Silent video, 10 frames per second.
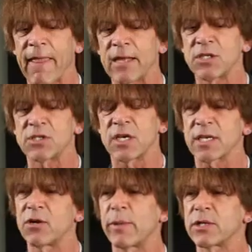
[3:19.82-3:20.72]
and she
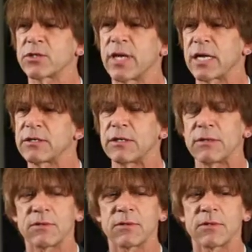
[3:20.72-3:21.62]
says, "I know about your tattoo."
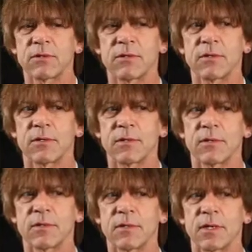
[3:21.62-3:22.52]

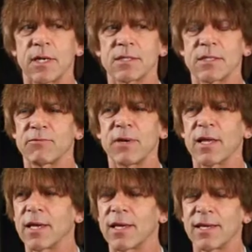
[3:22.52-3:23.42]
And I said,
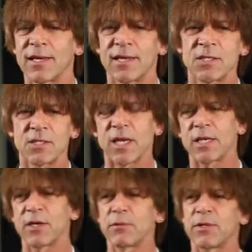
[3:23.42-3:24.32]
"Really?" She
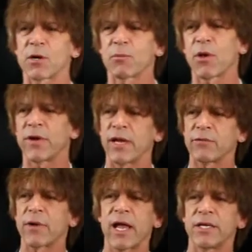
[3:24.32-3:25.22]
said, "Yeah, your younger brother
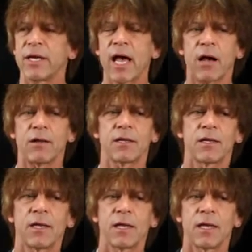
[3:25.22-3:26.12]
Eddie ratted you out."
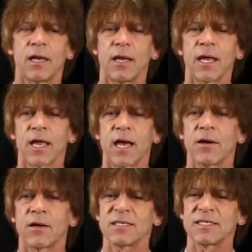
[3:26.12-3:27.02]
And I
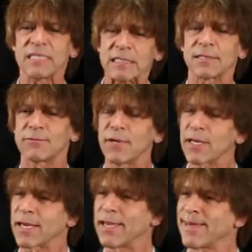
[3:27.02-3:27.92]
go,
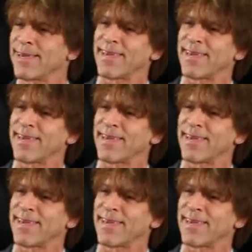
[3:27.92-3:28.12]
"Really?"